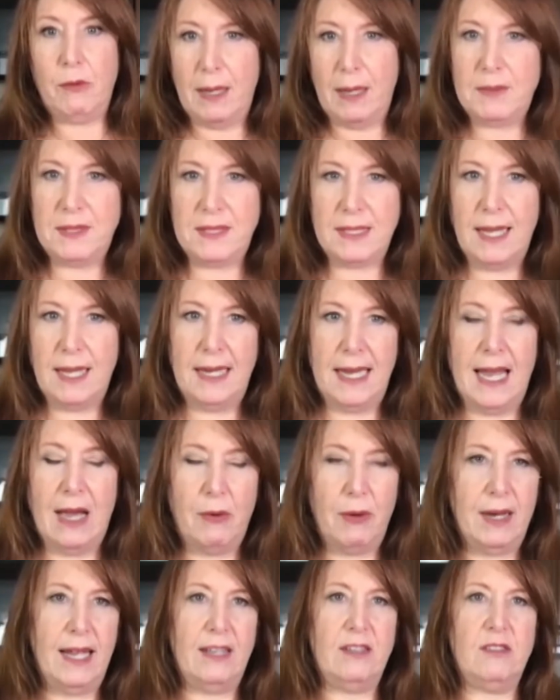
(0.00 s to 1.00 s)
website
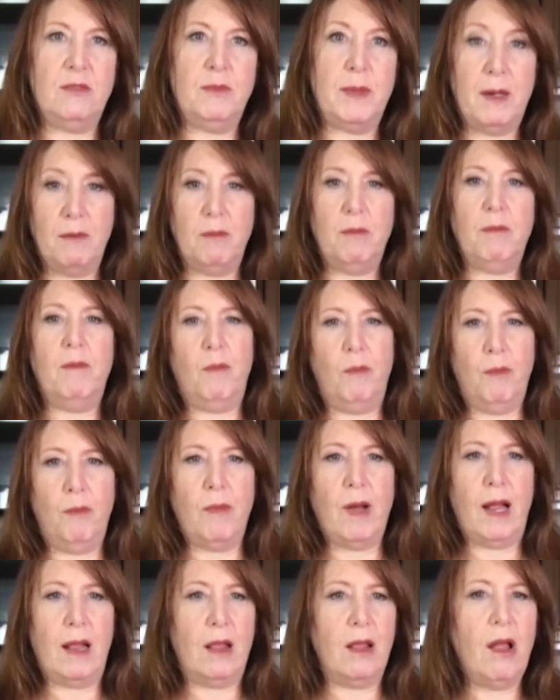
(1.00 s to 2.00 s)
nowadays, but
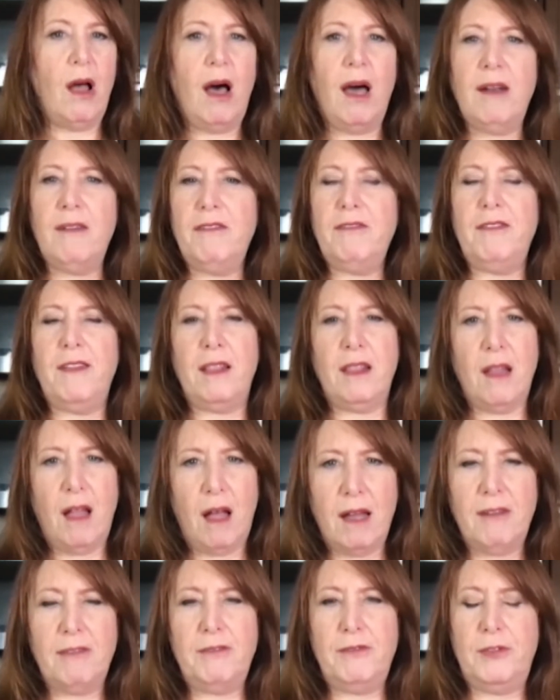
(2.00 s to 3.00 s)
a lot of
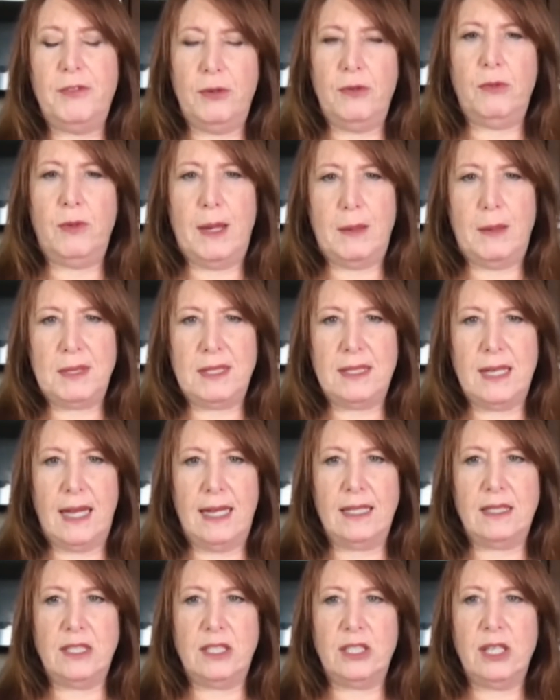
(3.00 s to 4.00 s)
lot of food
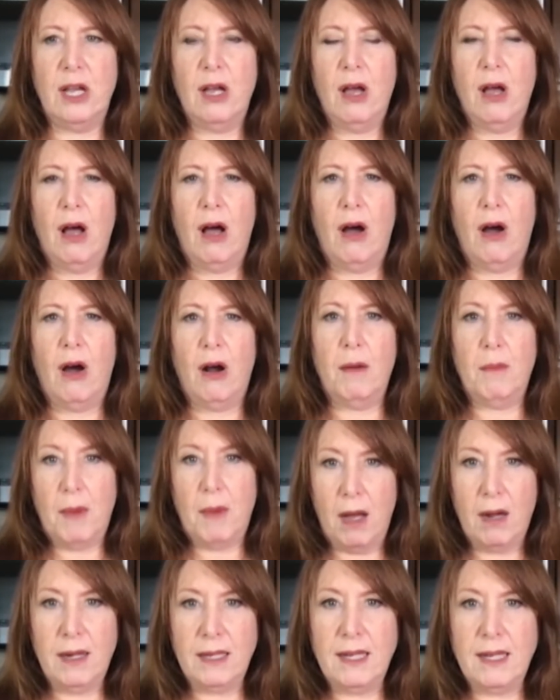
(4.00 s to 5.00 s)
websites are
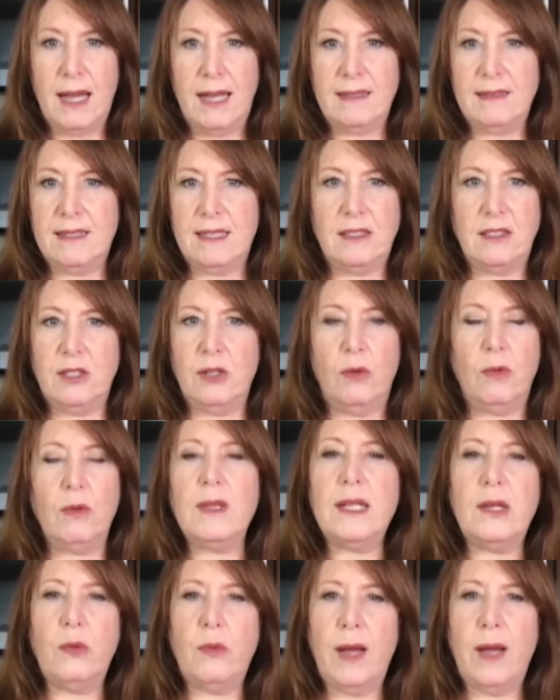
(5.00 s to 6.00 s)
monetized. That's the
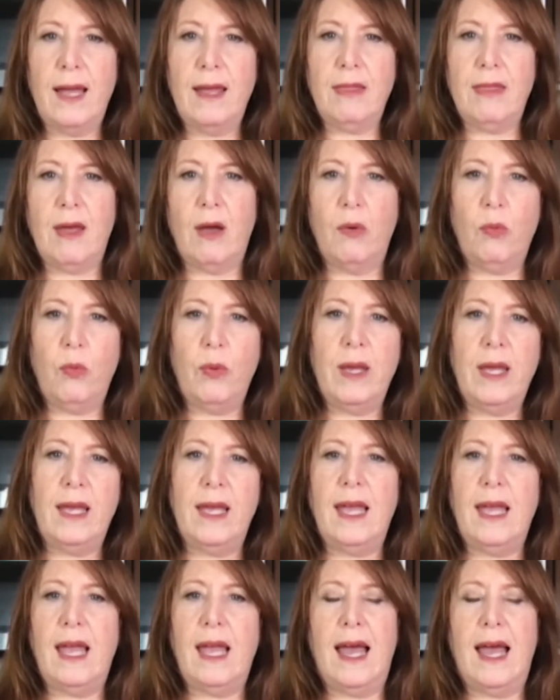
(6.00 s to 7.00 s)
only way that
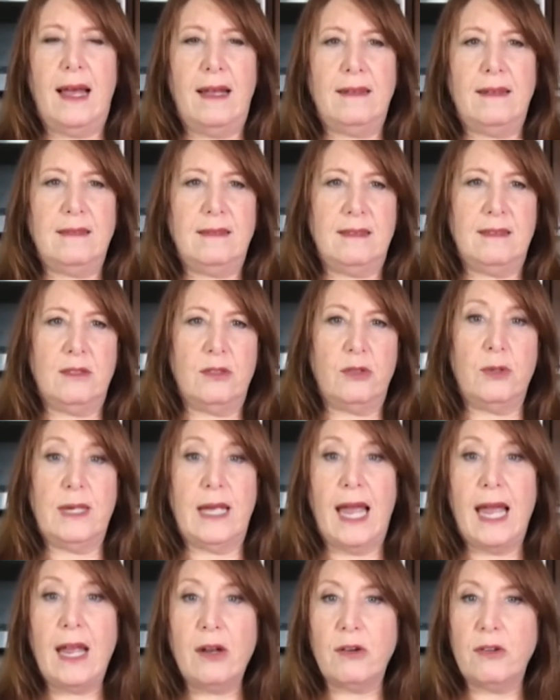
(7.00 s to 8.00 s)
we as
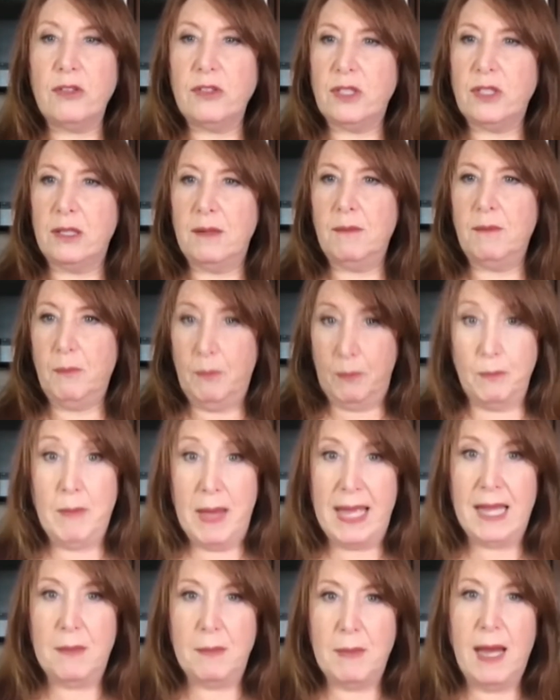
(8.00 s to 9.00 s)
creators
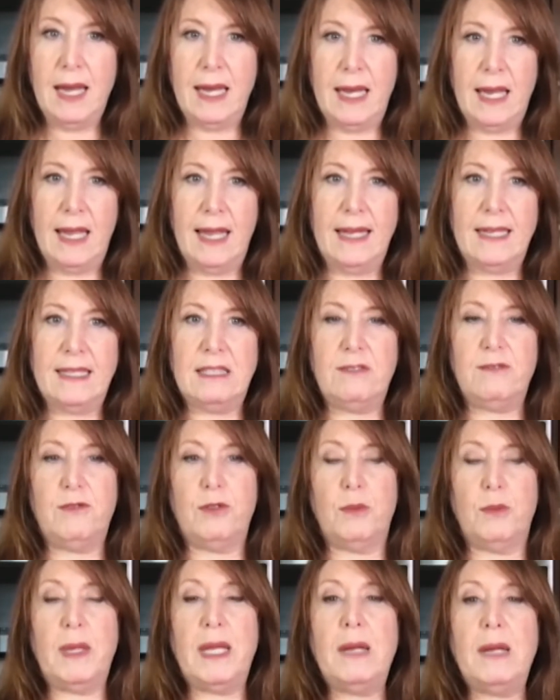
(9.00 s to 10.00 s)
make money is
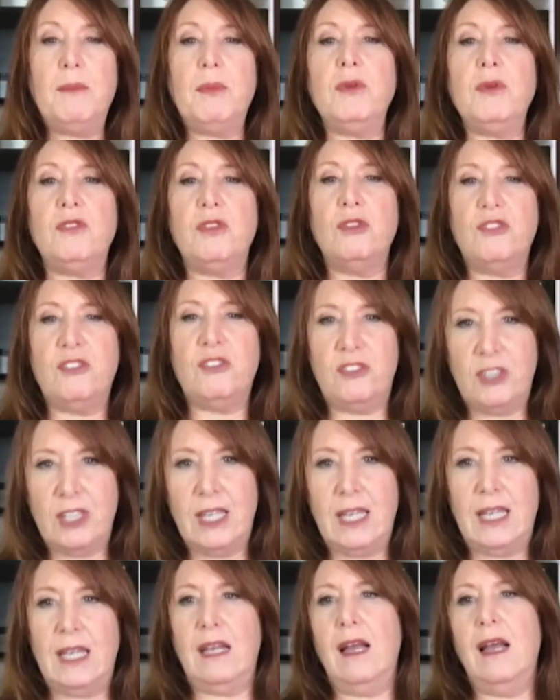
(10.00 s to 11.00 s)
for people to
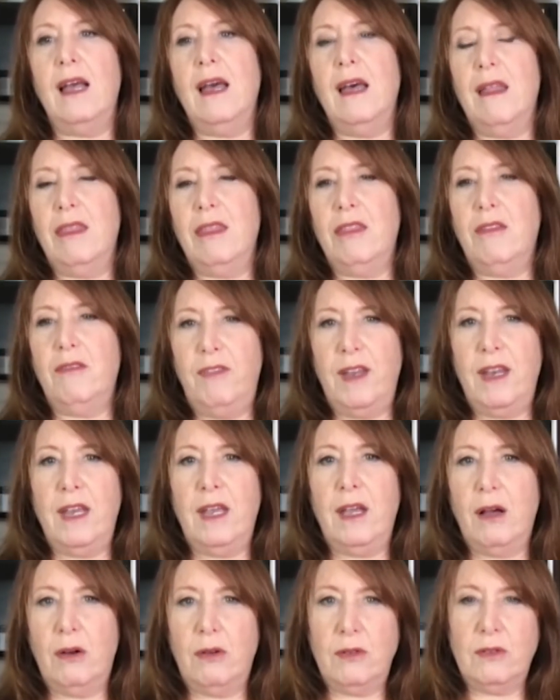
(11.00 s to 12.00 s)
see the
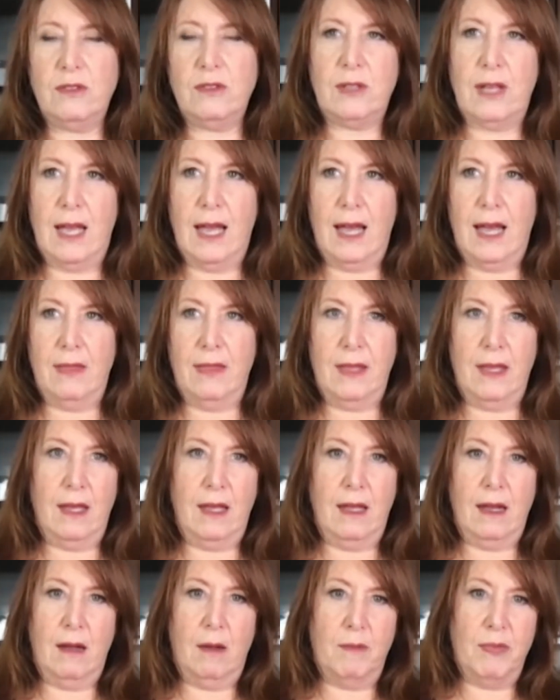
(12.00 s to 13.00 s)
videos and
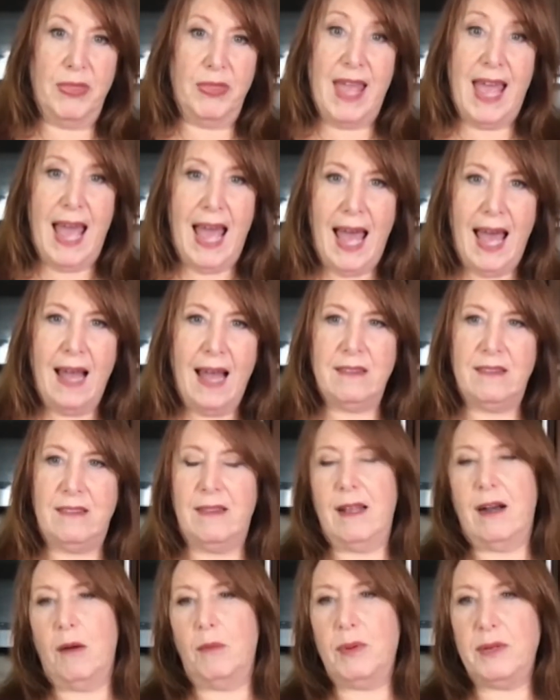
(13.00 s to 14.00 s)
the um, the ads
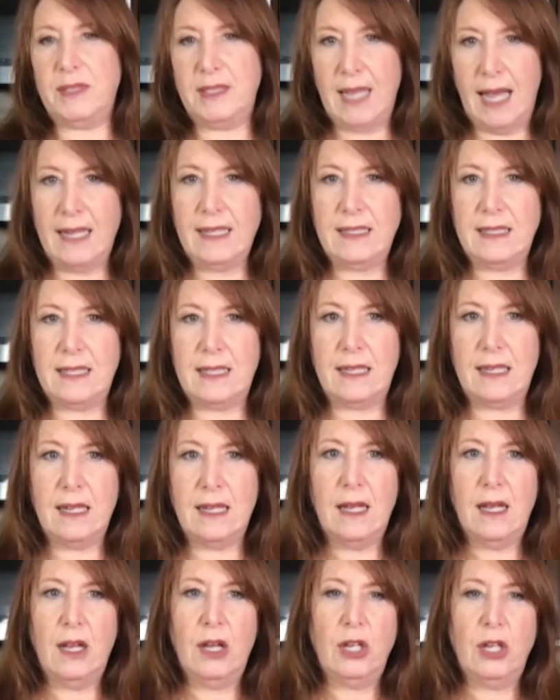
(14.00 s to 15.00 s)
that are presented.
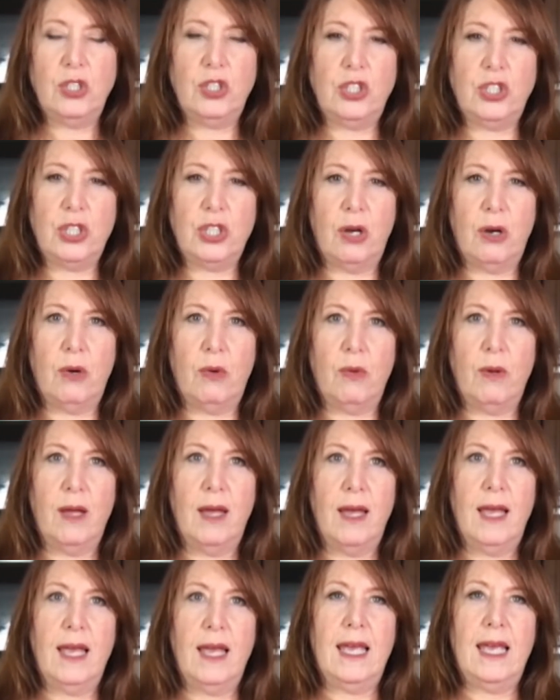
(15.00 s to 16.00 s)
Mm-hmm. So
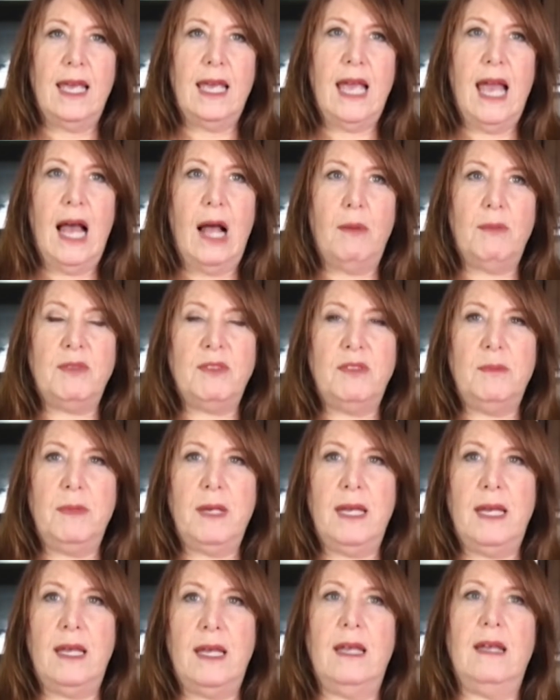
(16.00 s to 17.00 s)
he helps
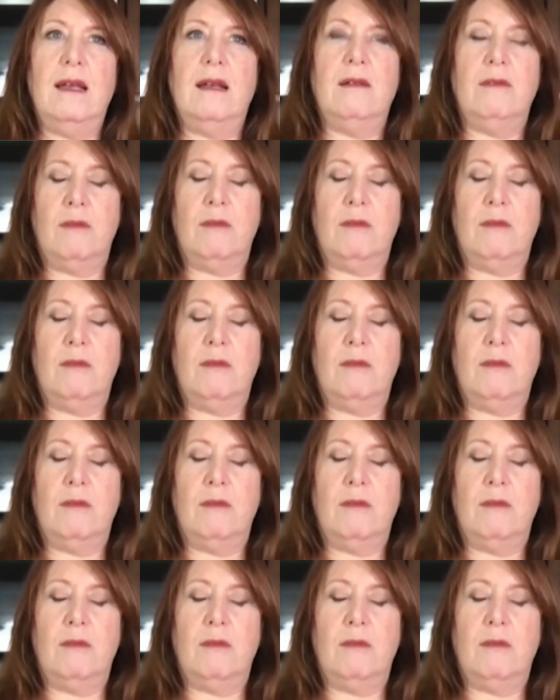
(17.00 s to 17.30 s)
me